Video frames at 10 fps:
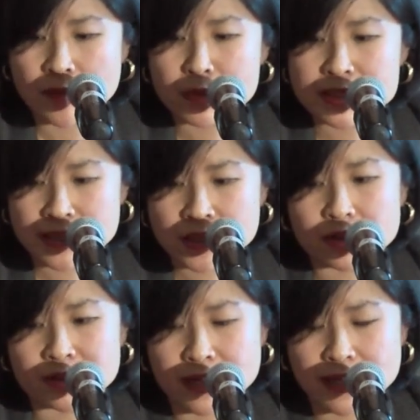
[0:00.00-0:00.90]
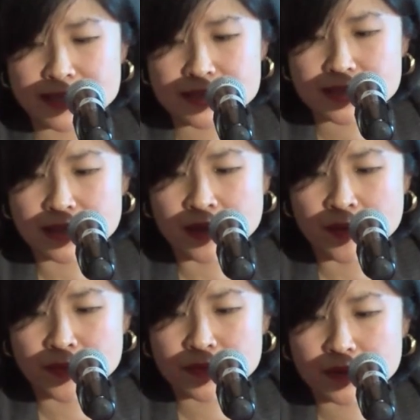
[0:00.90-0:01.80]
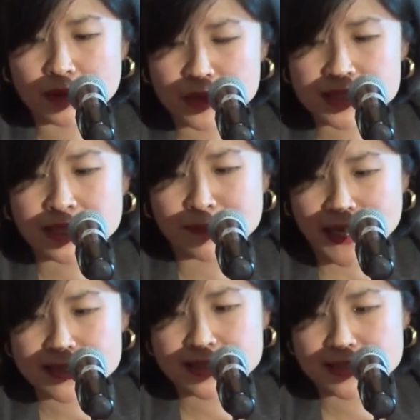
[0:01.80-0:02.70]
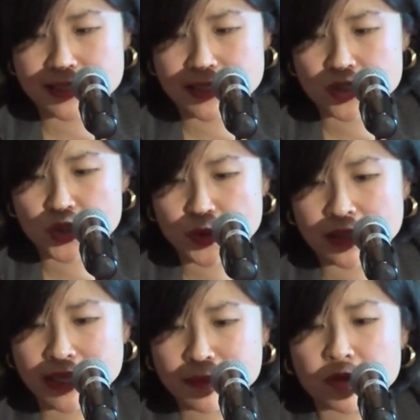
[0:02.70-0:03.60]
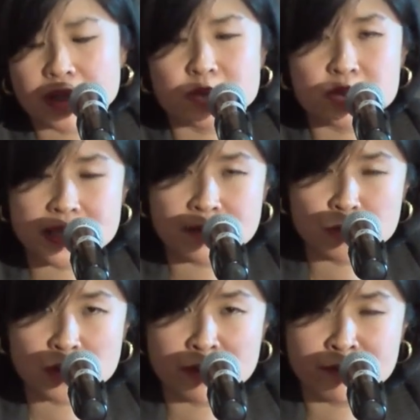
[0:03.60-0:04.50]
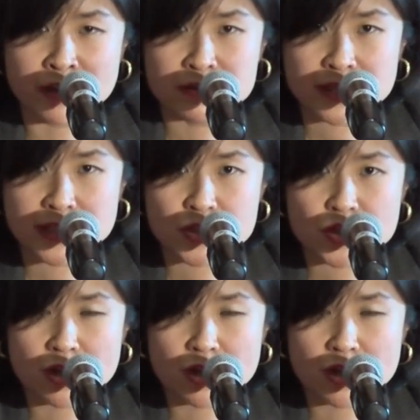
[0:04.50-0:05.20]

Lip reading: with legal advice, with the capacity to enable them to take full advantage